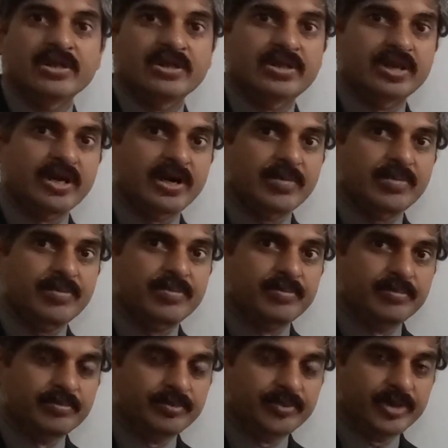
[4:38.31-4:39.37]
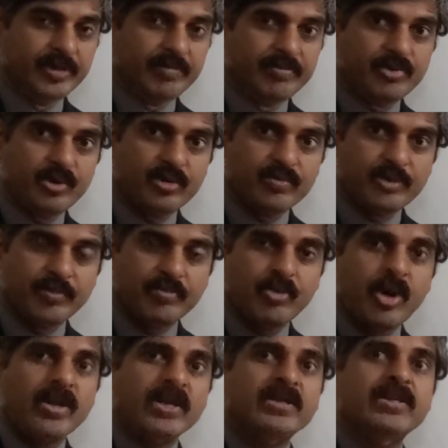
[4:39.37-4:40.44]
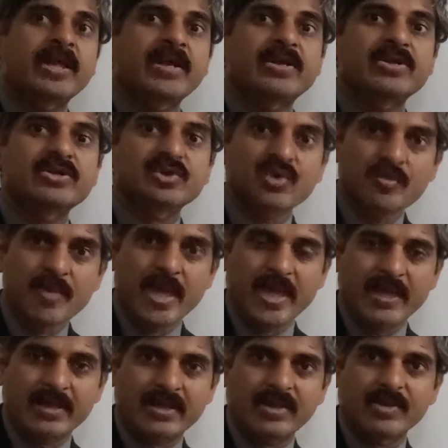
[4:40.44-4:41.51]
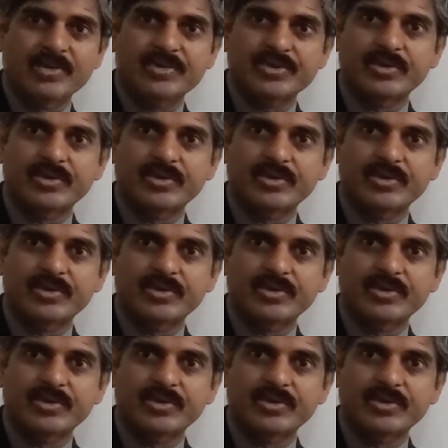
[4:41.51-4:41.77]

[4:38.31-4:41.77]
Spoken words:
the the product that you make looks